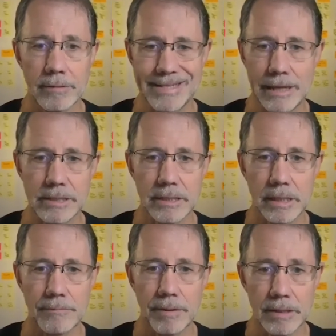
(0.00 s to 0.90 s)

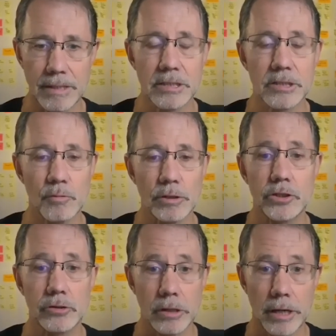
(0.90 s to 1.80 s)
testing, but this is what
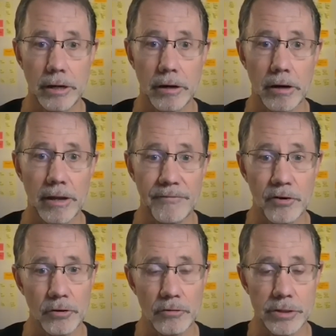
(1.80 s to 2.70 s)
you'll hear if you're
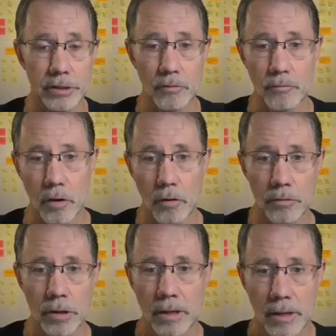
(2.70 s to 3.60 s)
using the
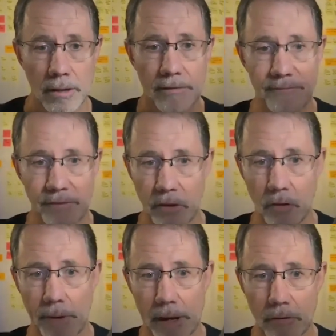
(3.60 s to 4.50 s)
Rode
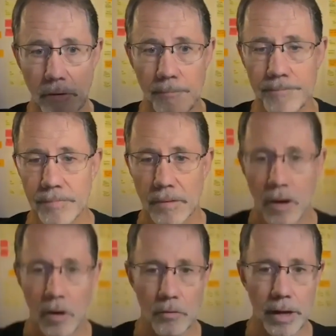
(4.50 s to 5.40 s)
Video Micro.
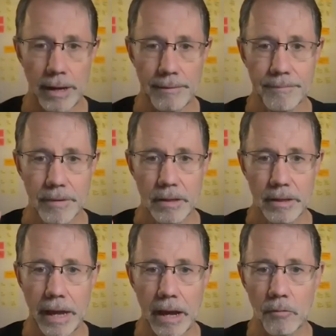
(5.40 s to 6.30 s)
Okay,
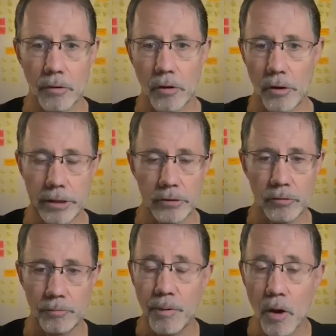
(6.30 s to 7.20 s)
now we're going
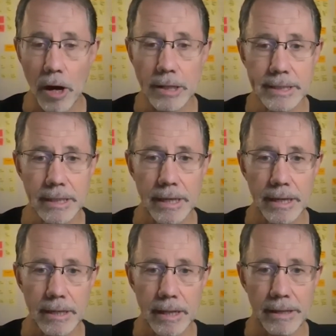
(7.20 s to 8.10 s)
to pause
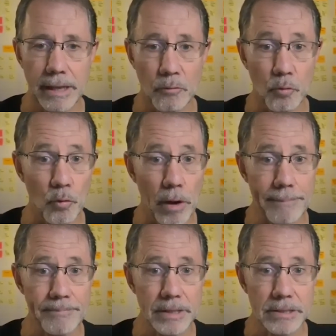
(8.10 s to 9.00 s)
again and then
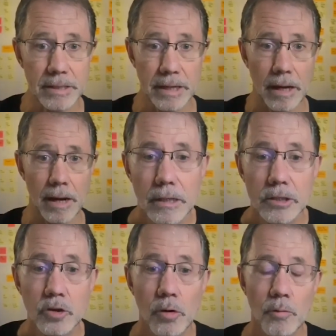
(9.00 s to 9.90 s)
wrap this thing up.
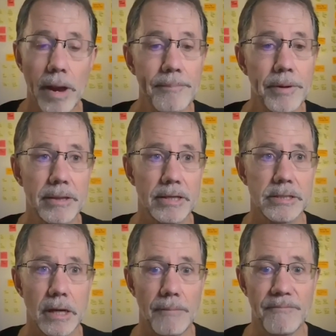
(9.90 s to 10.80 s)
So in wrapping this
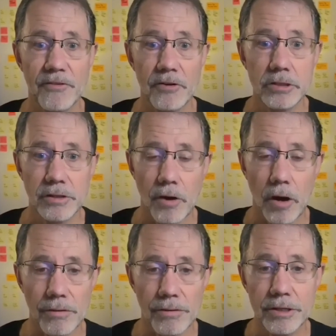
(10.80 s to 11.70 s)
up, first of
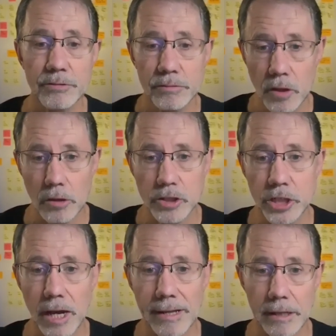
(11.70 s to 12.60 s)
all, this was all
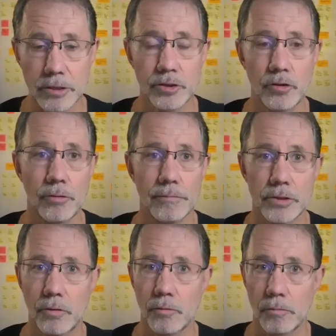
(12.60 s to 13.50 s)
shot on Zoom.
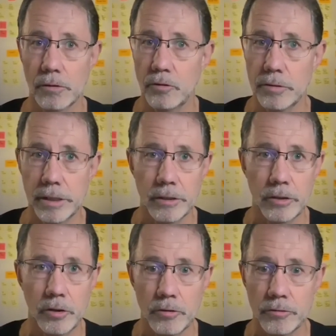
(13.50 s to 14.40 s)
So Luke didn't
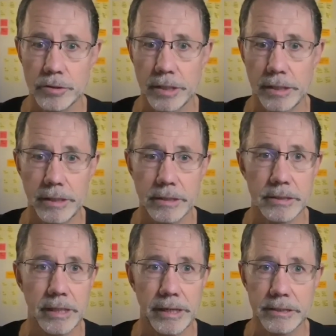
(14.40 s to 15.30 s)
use his
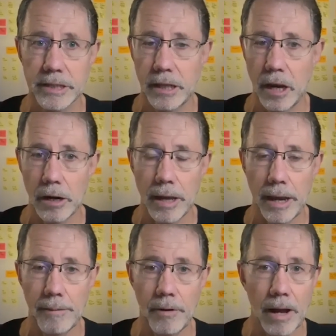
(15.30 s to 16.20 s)
DSLR
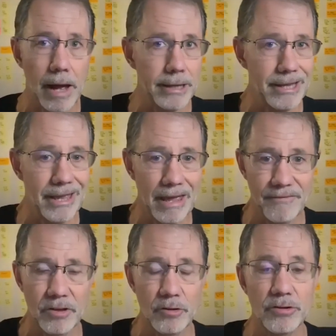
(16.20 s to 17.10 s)
camera. I
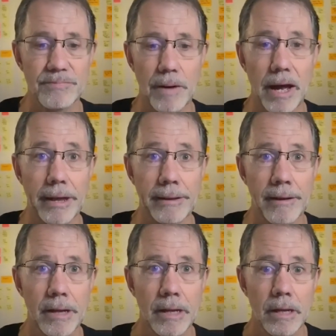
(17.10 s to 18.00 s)
haven't used mine.
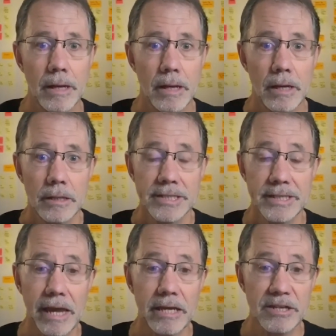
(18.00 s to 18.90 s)

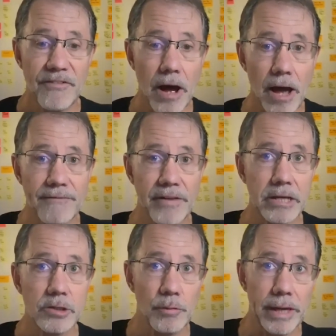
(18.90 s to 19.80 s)
Stage 5
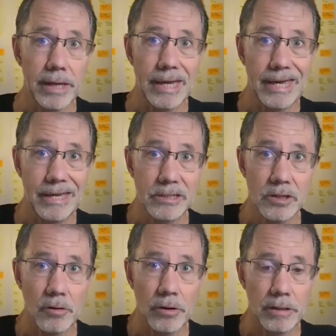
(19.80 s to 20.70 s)
next week is
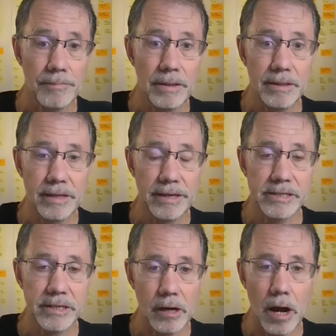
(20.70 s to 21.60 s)
going to be the
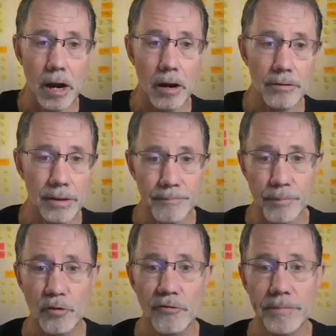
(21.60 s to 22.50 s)
DSLR. The
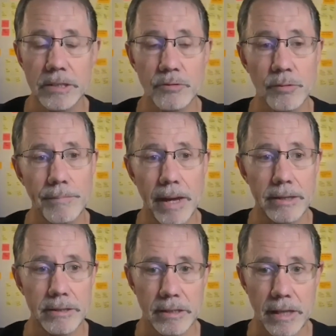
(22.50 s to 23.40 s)
improvements we
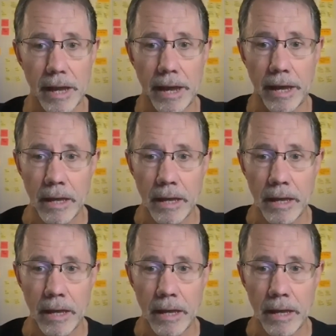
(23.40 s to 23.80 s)
made today,